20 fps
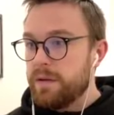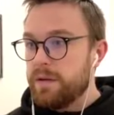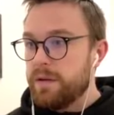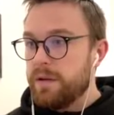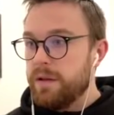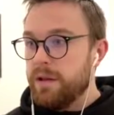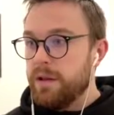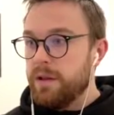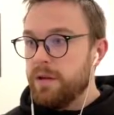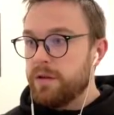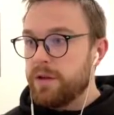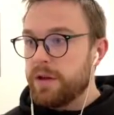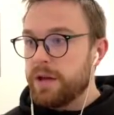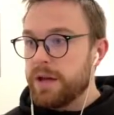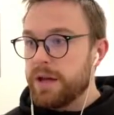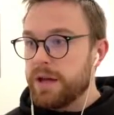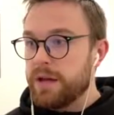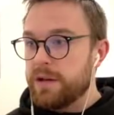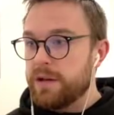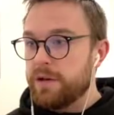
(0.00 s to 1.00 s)

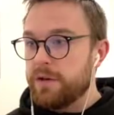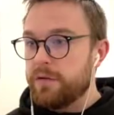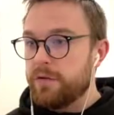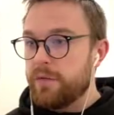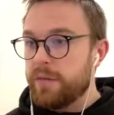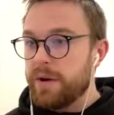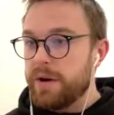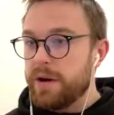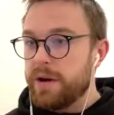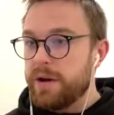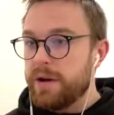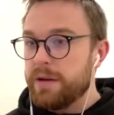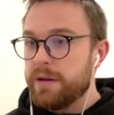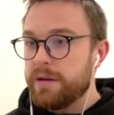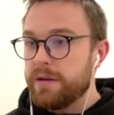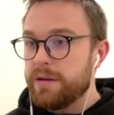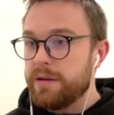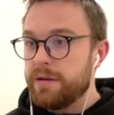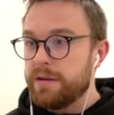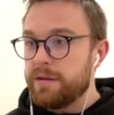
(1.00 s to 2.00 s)
Looking out over my
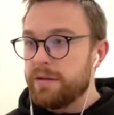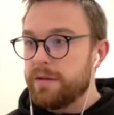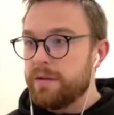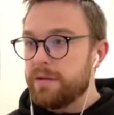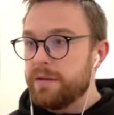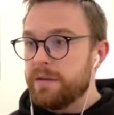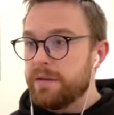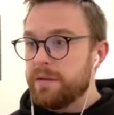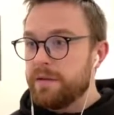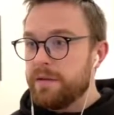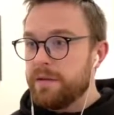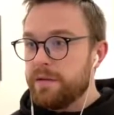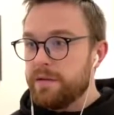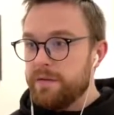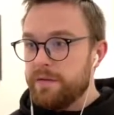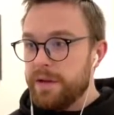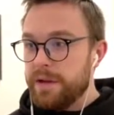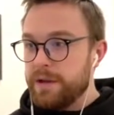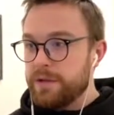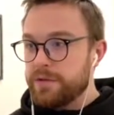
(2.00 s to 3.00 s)

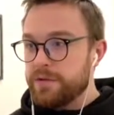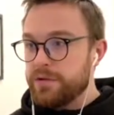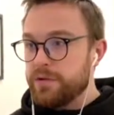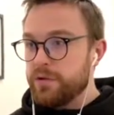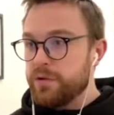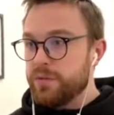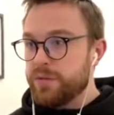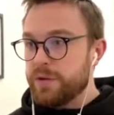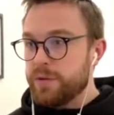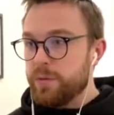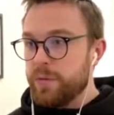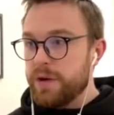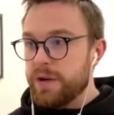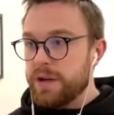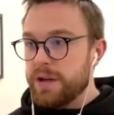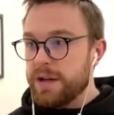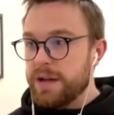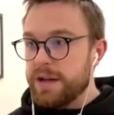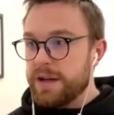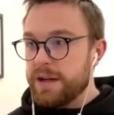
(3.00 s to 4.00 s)
fellow troops, and one
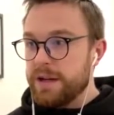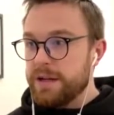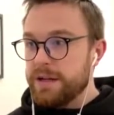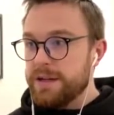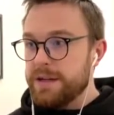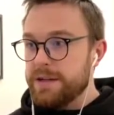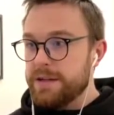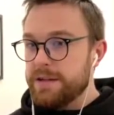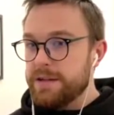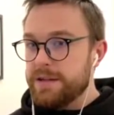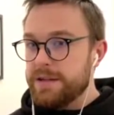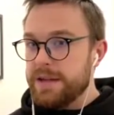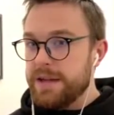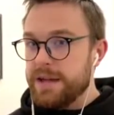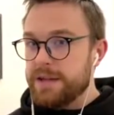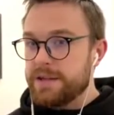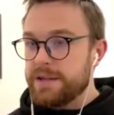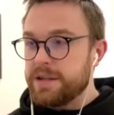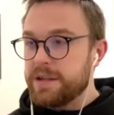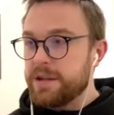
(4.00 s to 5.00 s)
guy
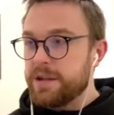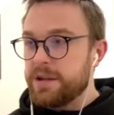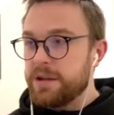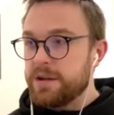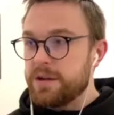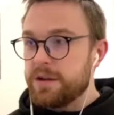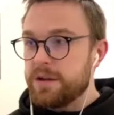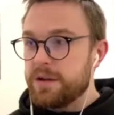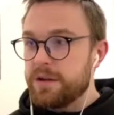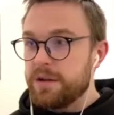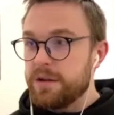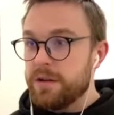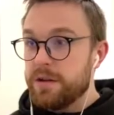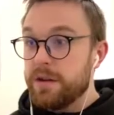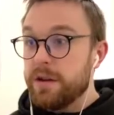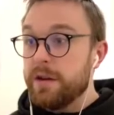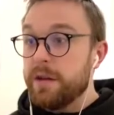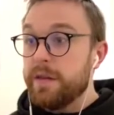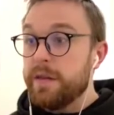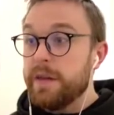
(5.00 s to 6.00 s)
dancing along.
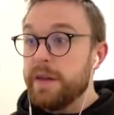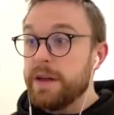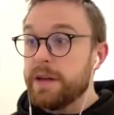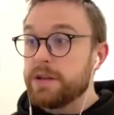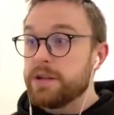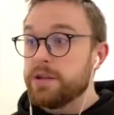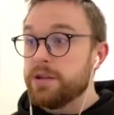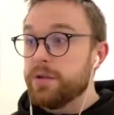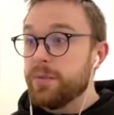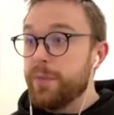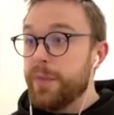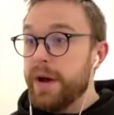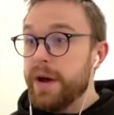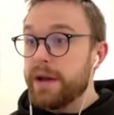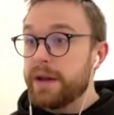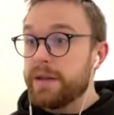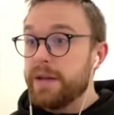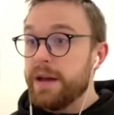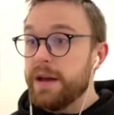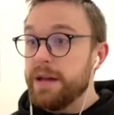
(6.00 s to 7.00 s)
They took
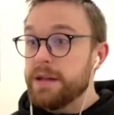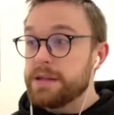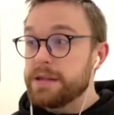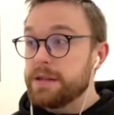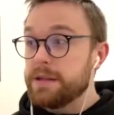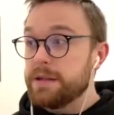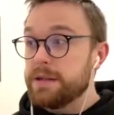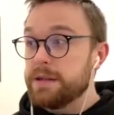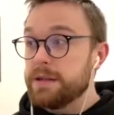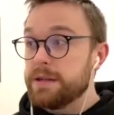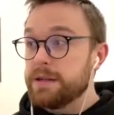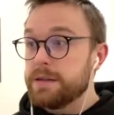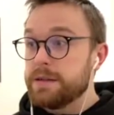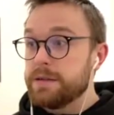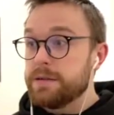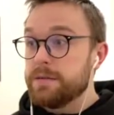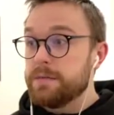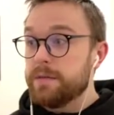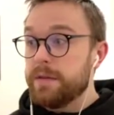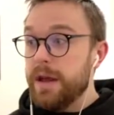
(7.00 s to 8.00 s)
back that
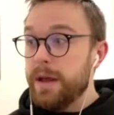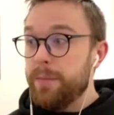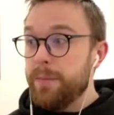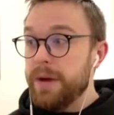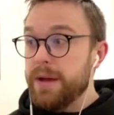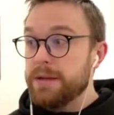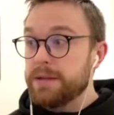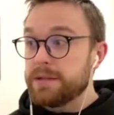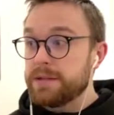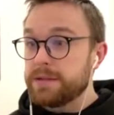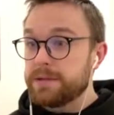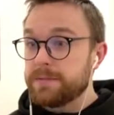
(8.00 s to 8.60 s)
base.